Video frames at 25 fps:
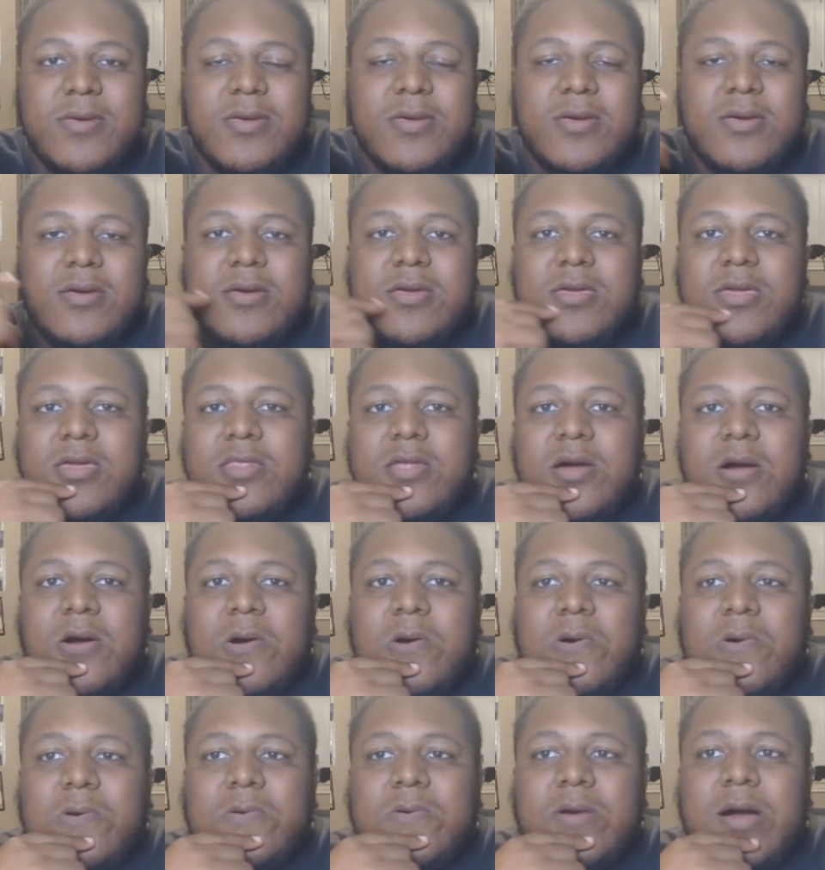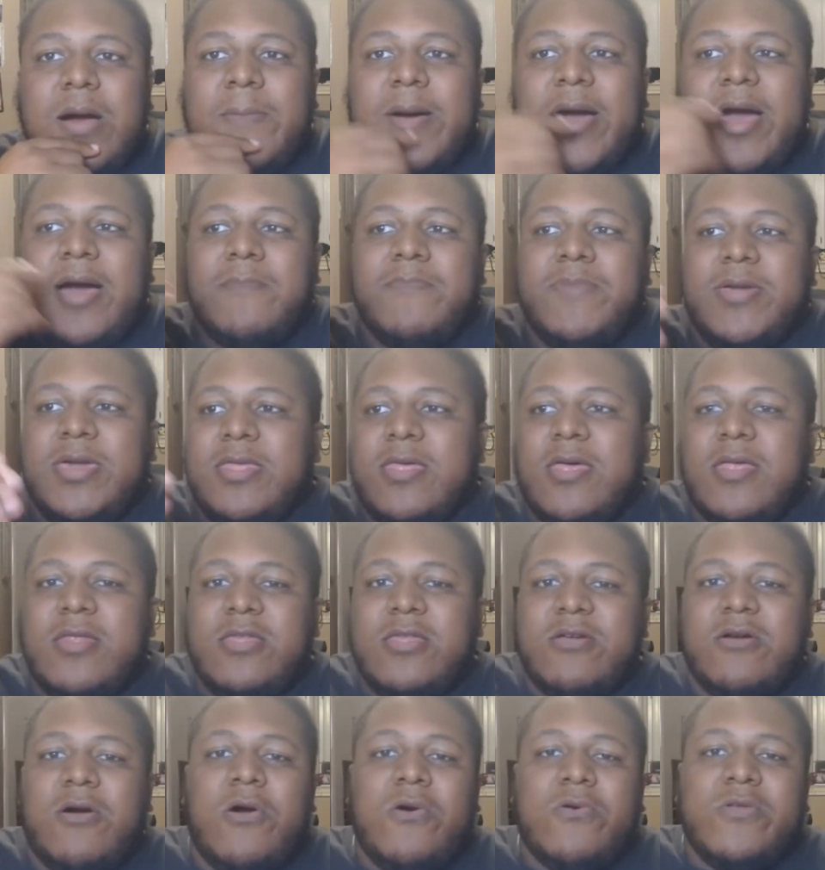about being in
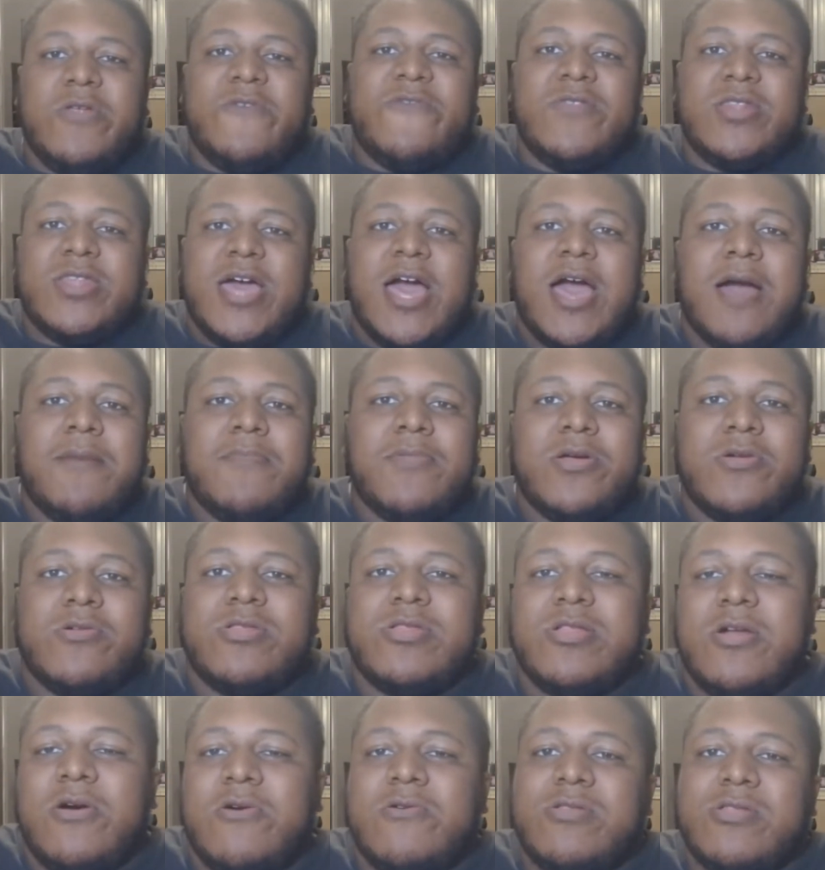a whole different timeline or so.